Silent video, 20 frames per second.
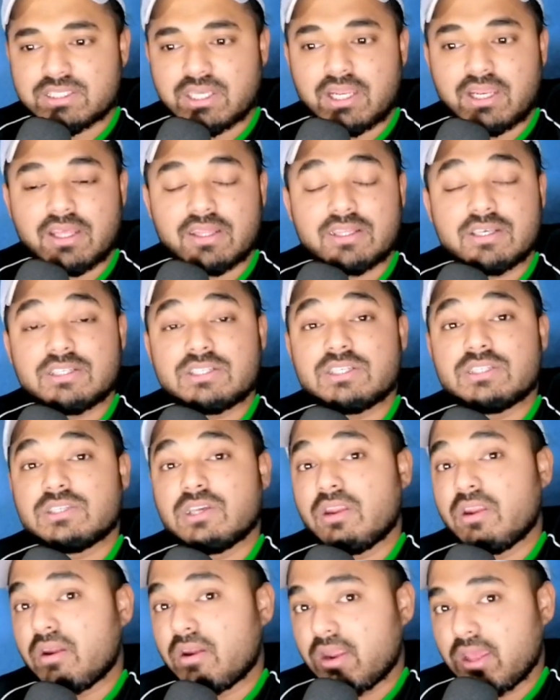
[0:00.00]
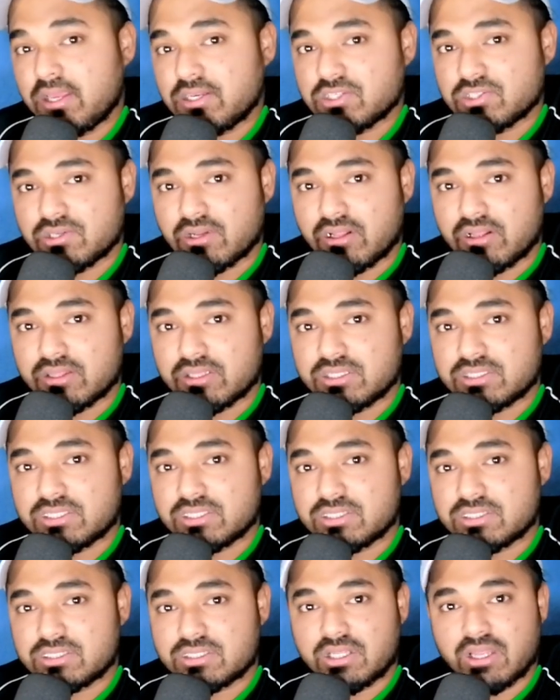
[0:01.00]
And this is international. This
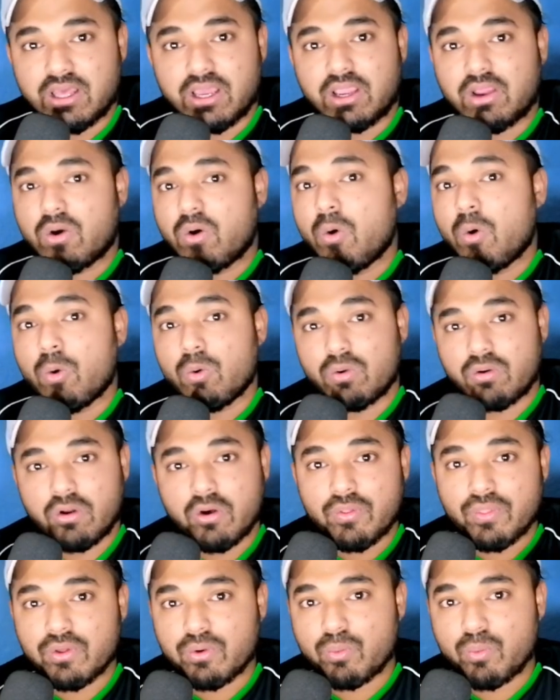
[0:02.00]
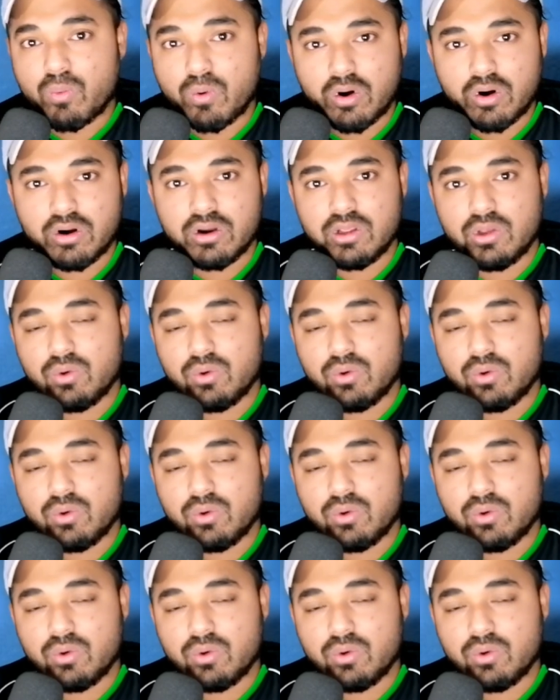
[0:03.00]
is like all around the world.